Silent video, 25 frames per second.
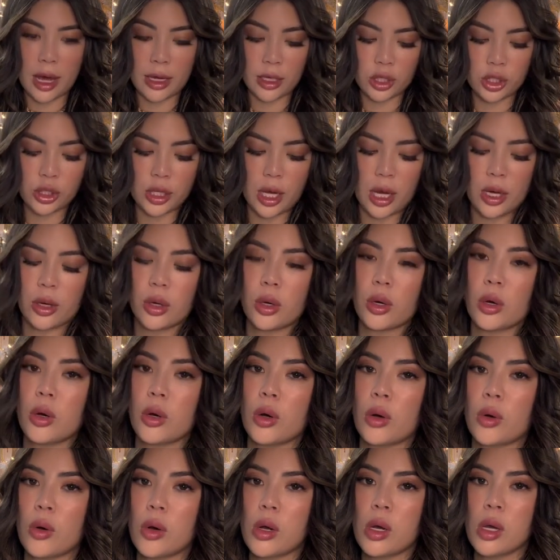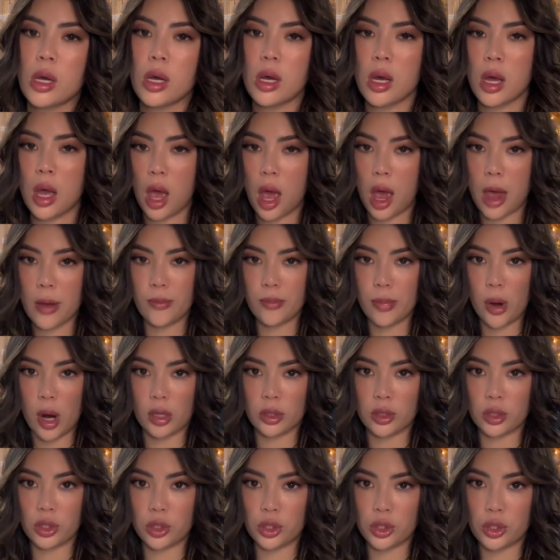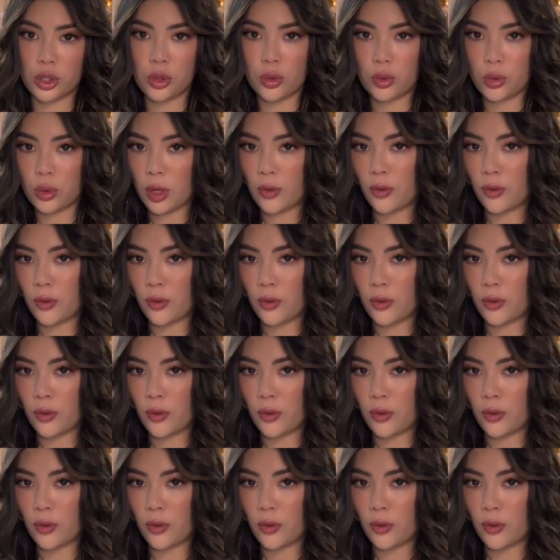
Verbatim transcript: eyeshadow and bronzer soon.